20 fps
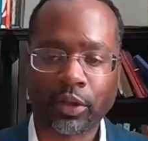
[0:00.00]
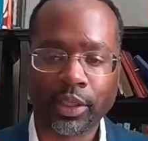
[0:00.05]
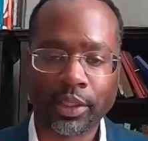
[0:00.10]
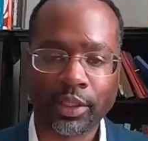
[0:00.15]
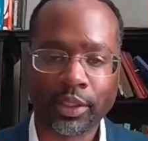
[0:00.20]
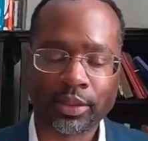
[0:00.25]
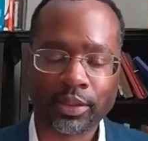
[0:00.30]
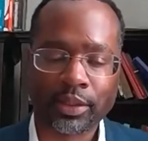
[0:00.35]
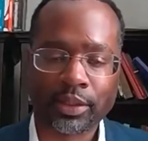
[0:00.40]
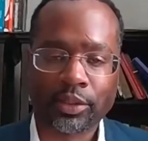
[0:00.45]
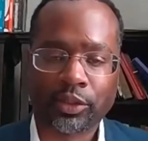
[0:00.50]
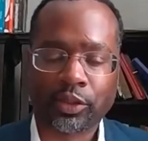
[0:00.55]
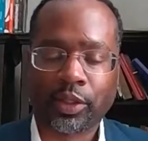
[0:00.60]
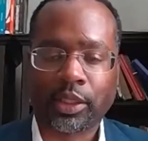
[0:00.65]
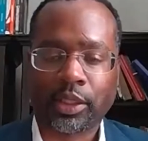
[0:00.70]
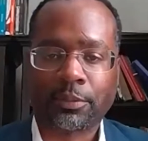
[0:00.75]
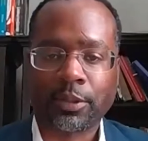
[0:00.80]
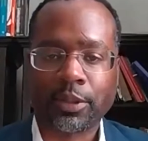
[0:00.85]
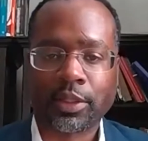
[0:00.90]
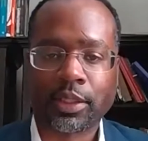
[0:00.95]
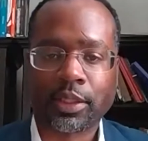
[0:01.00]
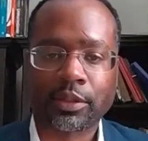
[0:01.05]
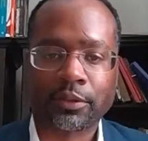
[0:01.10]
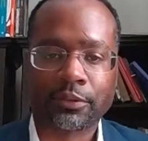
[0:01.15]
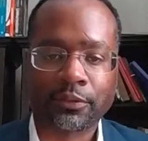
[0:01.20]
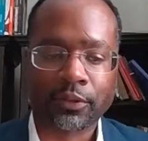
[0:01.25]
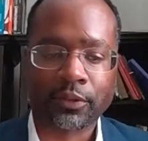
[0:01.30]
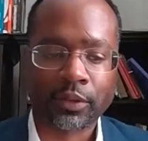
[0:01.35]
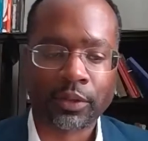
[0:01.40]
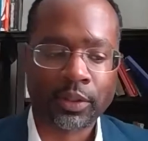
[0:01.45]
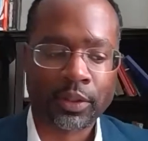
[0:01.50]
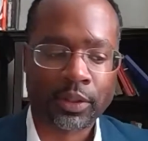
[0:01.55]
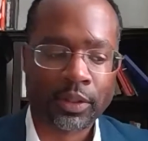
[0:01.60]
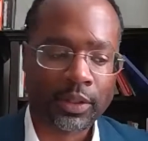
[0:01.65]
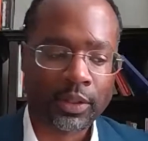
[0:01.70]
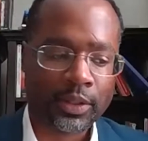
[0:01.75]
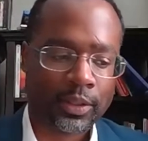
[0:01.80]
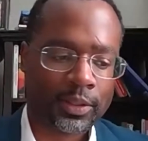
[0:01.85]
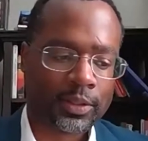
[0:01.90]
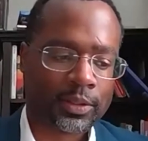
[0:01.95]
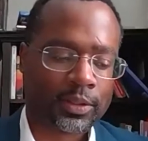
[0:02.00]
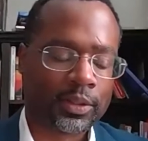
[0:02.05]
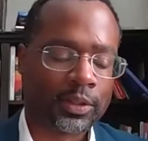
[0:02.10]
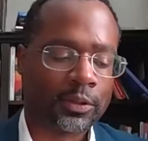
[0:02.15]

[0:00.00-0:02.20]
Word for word: for the audience that they're trying to present it for.